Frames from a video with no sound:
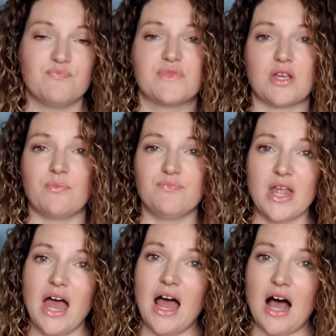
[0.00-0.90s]
So
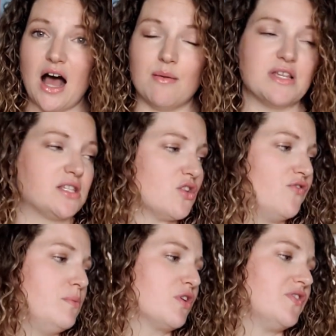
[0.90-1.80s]
um,
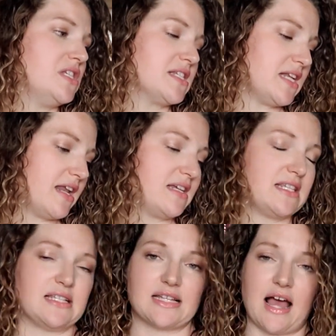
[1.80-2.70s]
Sophie Murphy Does Not
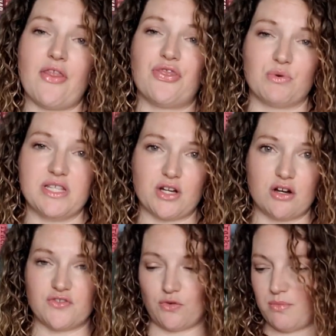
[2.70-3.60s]
Exist got three
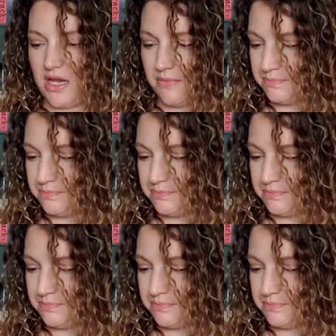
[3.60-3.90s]
stars from me.